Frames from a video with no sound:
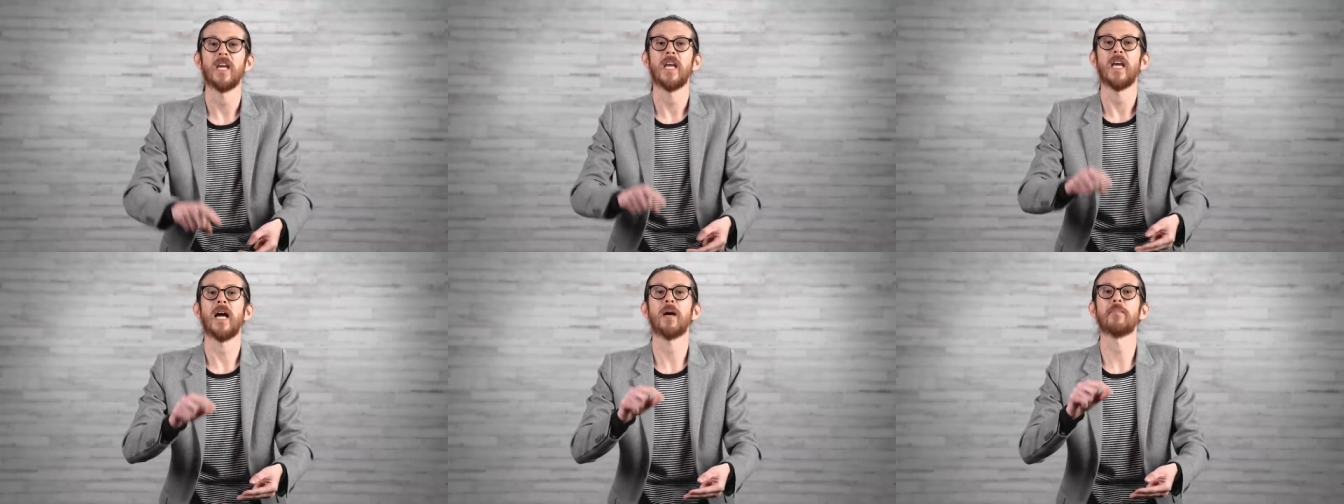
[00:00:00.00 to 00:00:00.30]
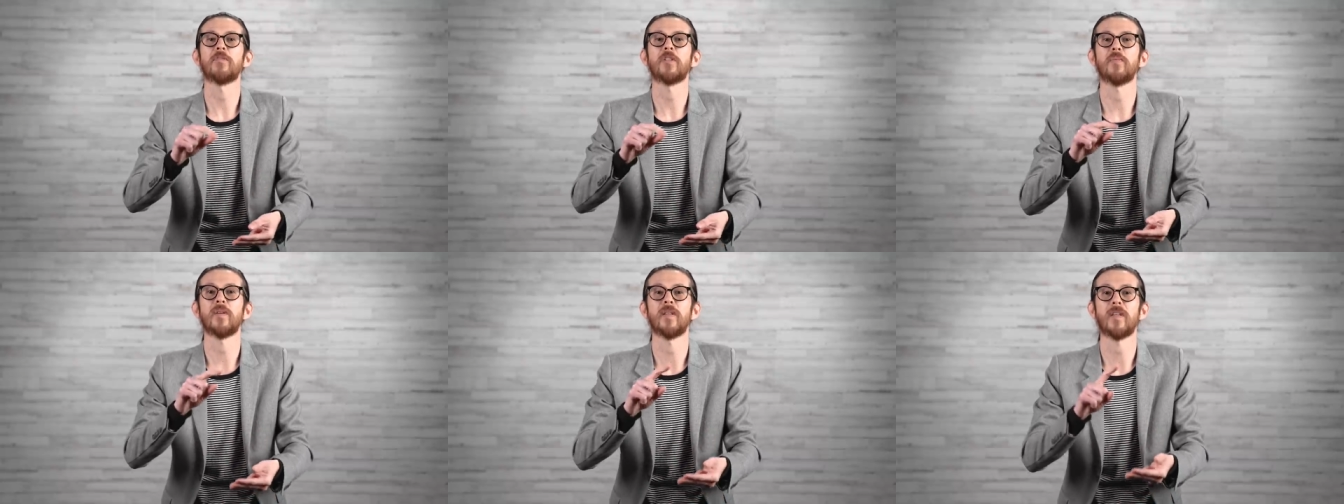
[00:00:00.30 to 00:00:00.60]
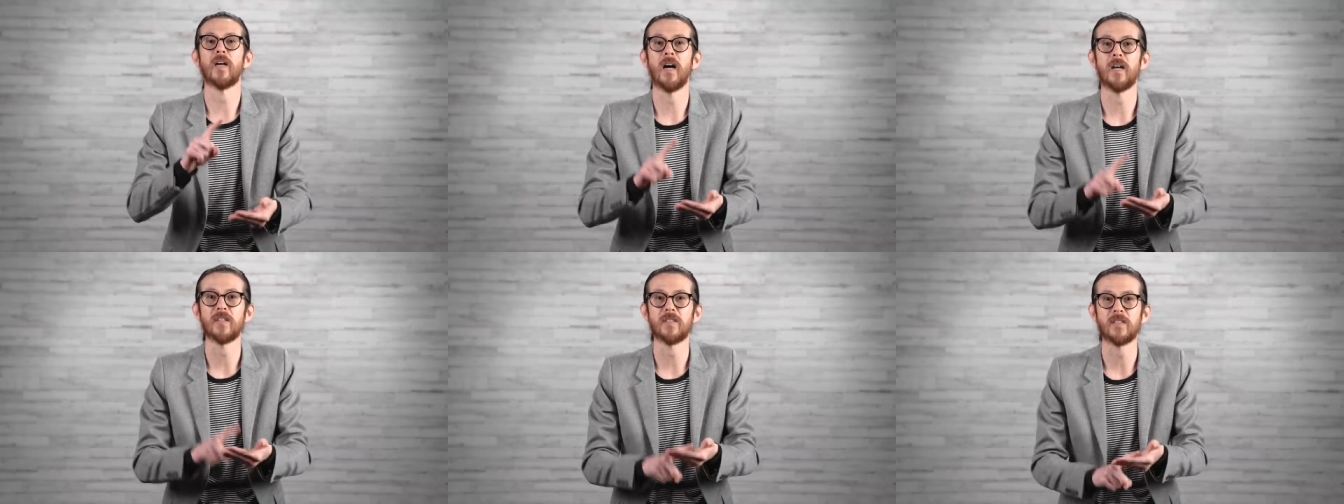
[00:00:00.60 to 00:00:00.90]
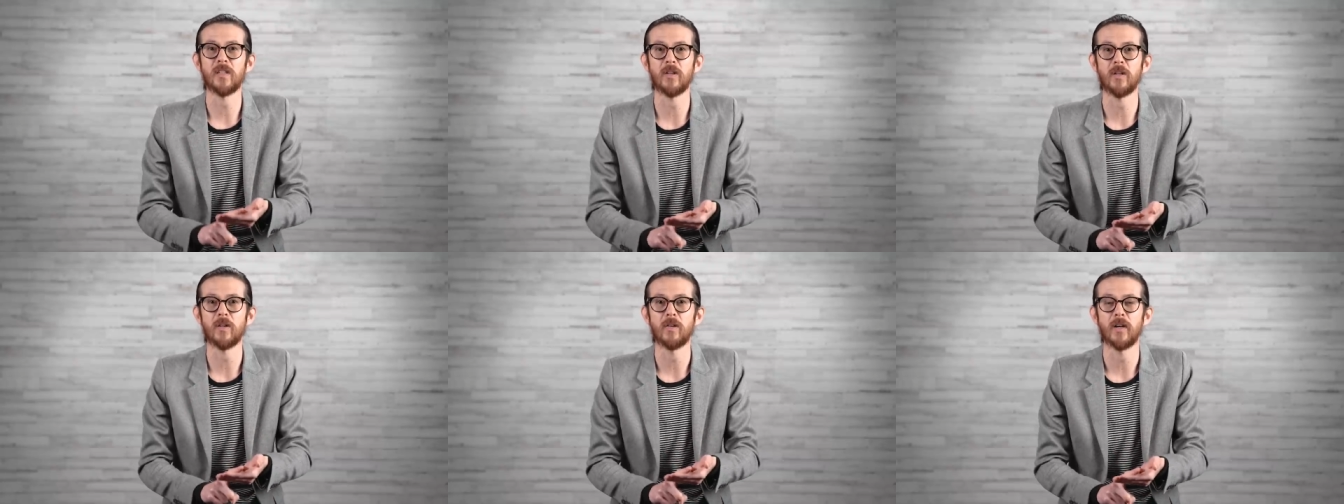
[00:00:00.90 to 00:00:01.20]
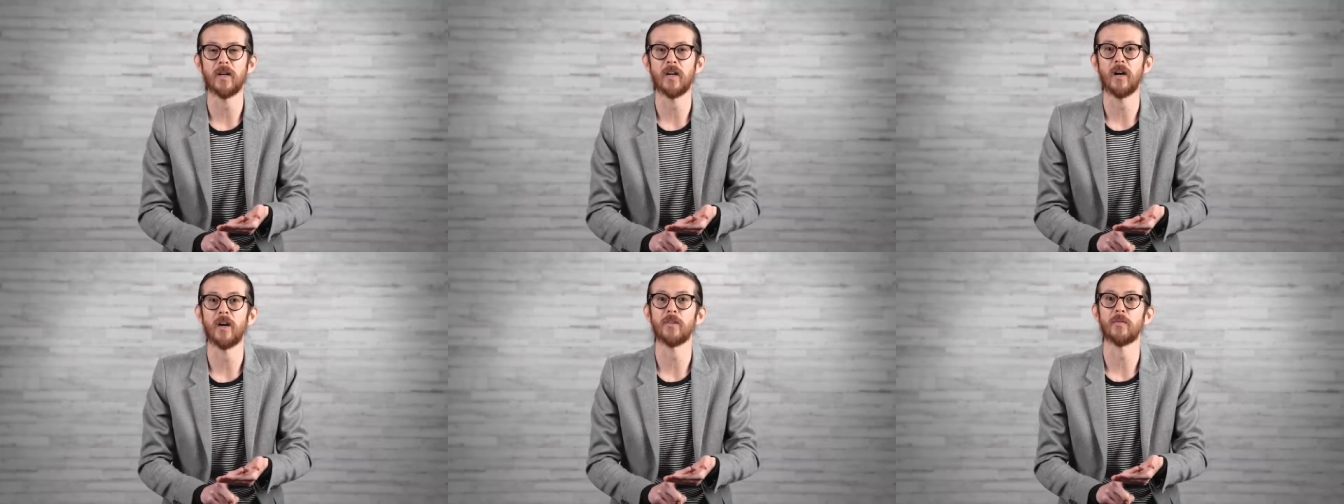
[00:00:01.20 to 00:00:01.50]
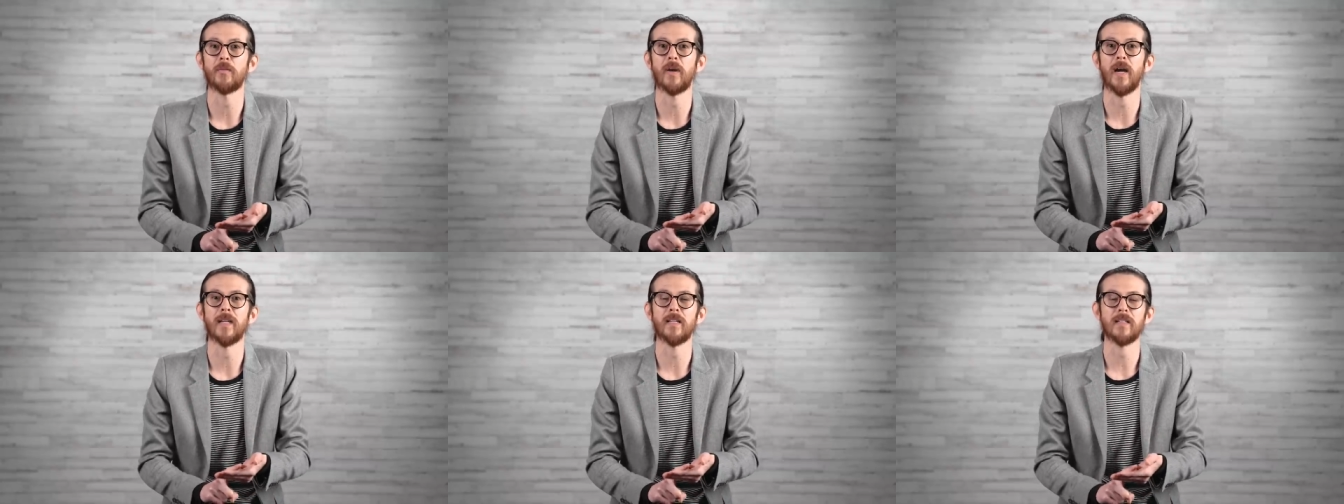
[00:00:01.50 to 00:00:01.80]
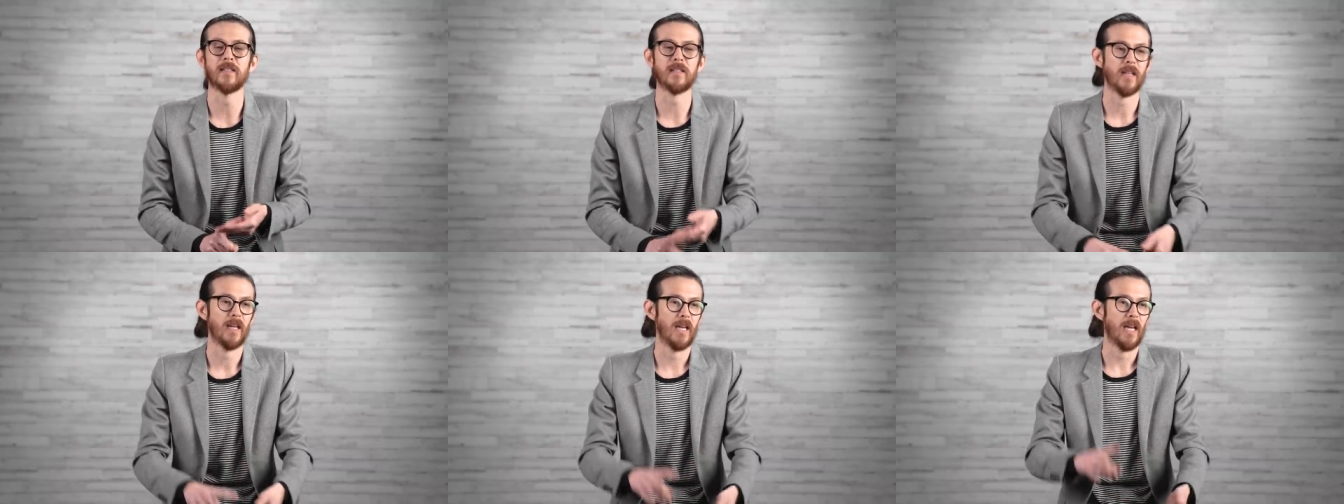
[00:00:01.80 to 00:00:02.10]
helps you with
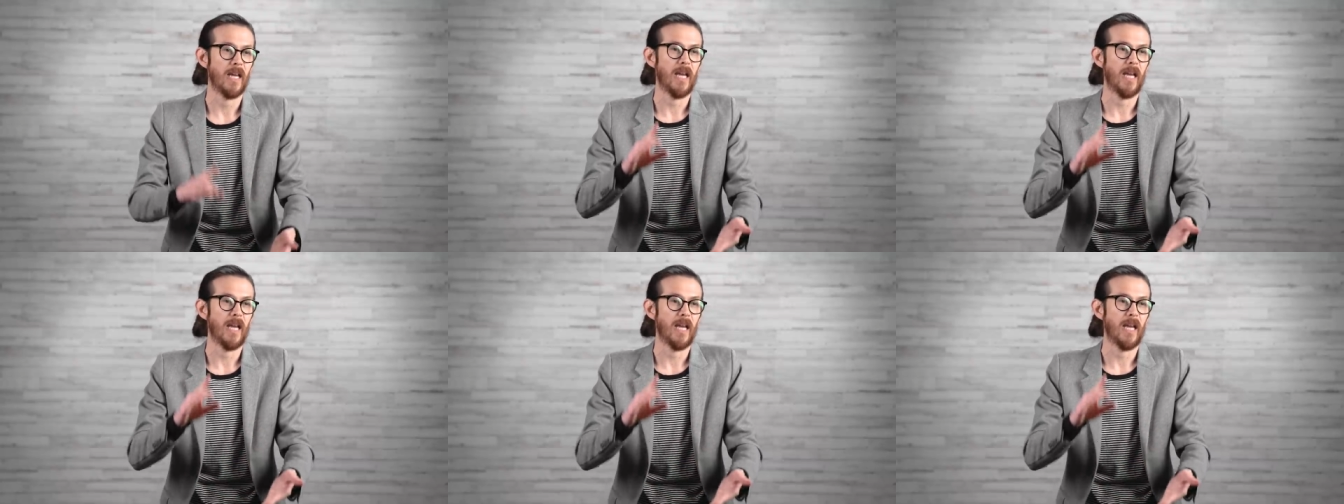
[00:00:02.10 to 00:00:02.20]
osteoarthritis,